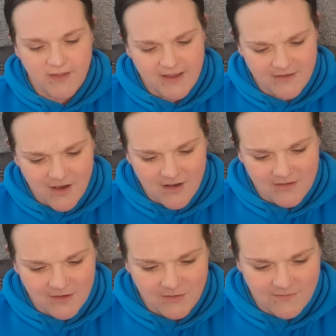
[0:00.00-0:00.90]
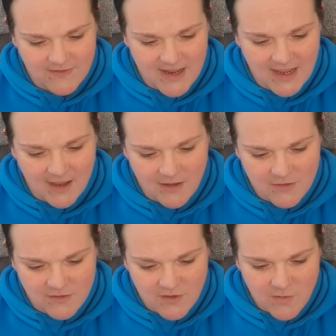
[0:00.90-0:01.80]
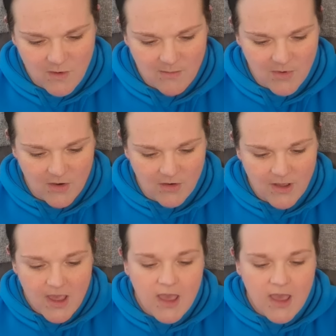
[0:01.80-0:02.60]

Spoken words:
These cards are lovely. I'll just do one more.